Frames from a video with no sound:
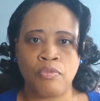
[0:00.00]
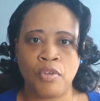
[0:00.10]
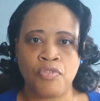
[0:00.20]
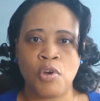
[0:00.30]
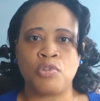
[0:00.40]

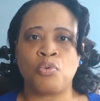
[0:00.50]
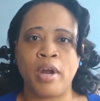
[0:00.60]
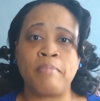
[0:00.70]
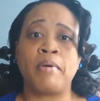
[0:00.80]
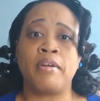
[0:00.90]
that there's
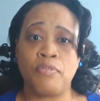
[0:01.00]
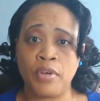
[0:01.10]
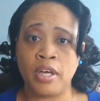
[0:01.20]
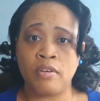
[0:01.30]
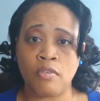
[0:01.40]
great
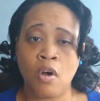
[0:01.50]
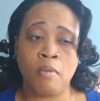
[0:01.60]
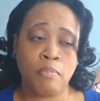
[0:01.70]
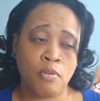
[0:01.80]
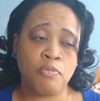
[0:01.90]
benefit
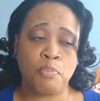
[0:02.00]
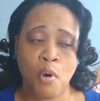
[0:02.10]
on both